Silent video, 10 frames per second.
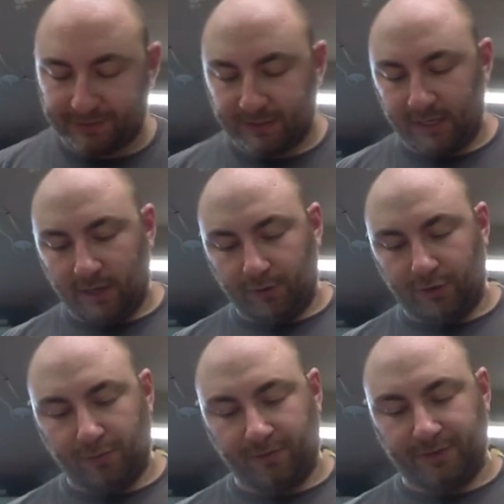and
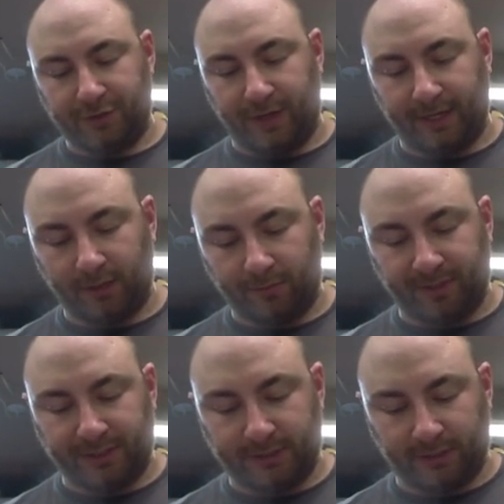you remove this triangular
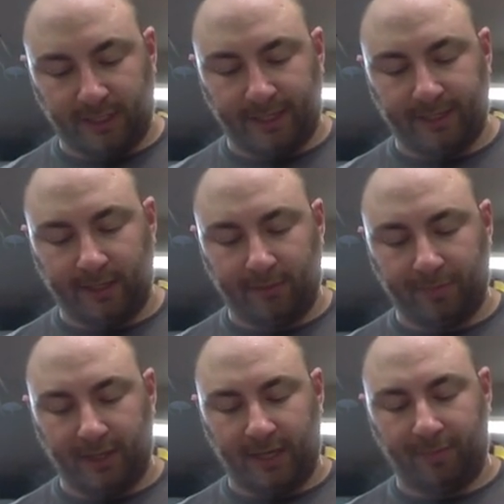bit to line
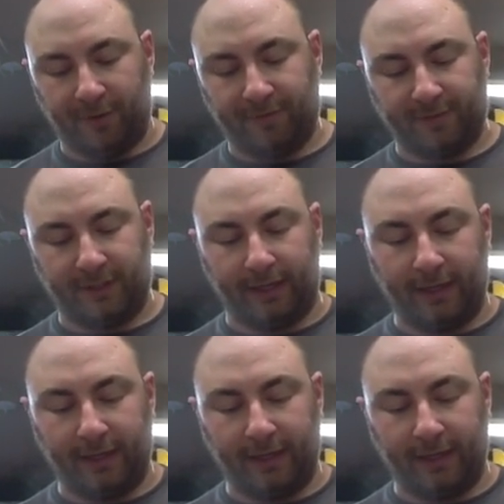up perfectly.